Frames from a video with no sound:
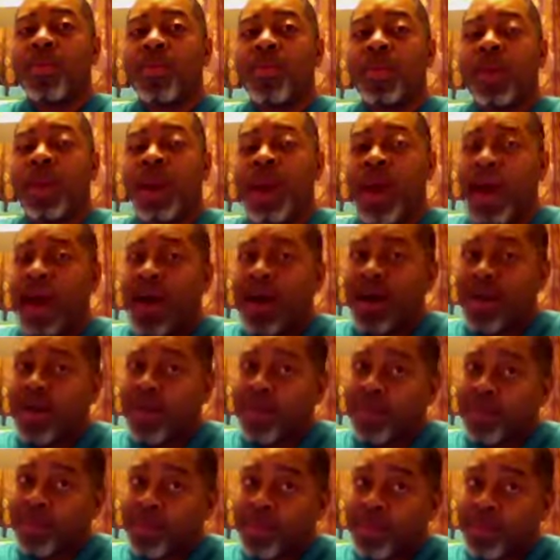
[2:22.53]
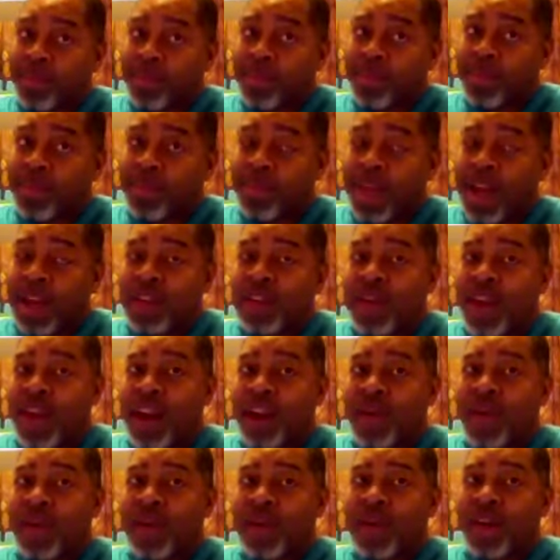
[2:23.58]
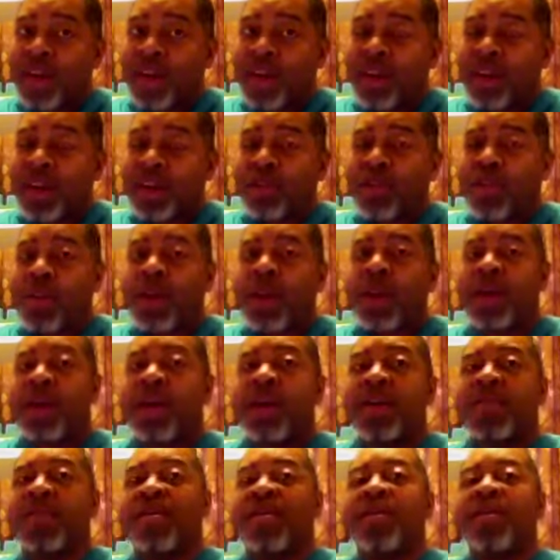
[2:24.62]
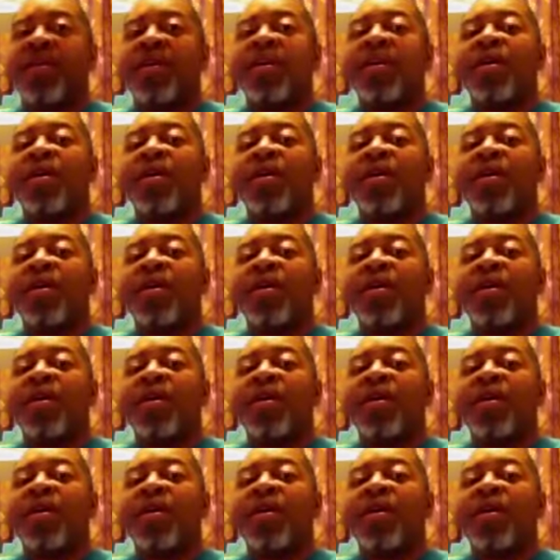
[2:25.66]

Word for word: Now, that's kind of ridiculous because